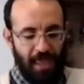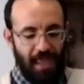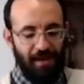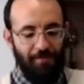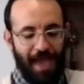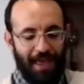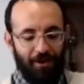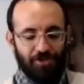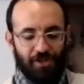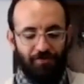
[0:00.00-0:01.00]
in
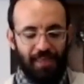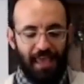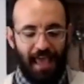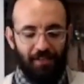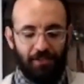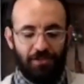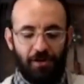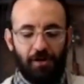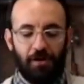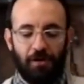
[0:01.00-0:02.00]
matters of the
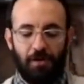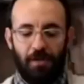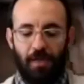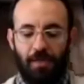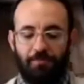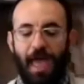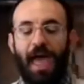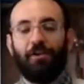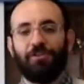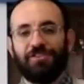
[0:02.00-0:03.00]
calendar,
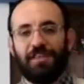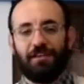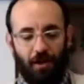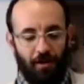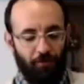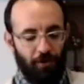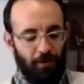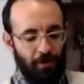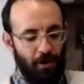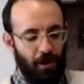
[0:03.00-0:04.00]
matters that
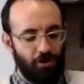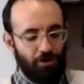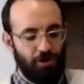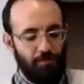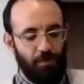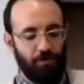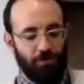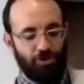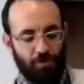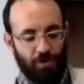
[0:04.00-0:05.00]
govern our
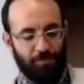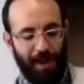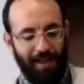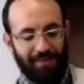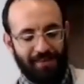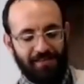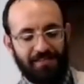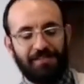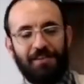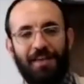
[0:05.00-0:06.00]
communal Jewish
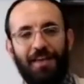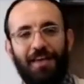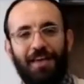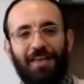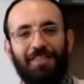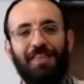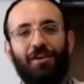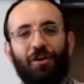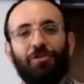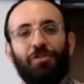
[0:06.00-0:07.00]
practice, the
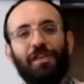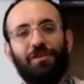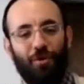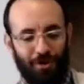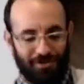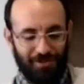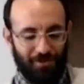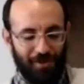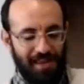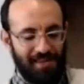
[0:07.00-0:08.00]
earthly court
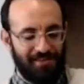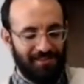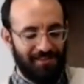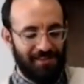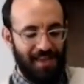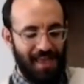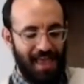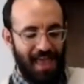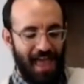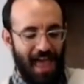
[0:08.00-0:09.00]
decrees,
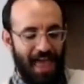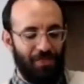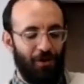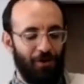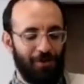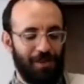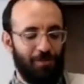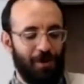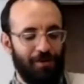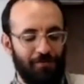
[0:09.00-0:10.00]
and the Holy
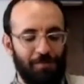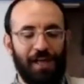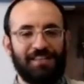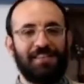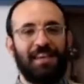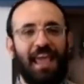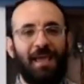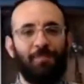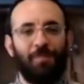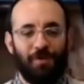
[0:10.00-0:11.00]
One of Blessed
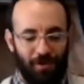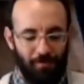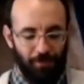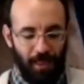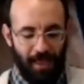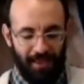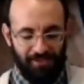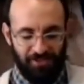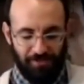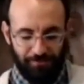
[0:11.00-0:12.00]
Name
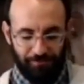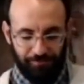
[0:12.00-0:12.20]
complies.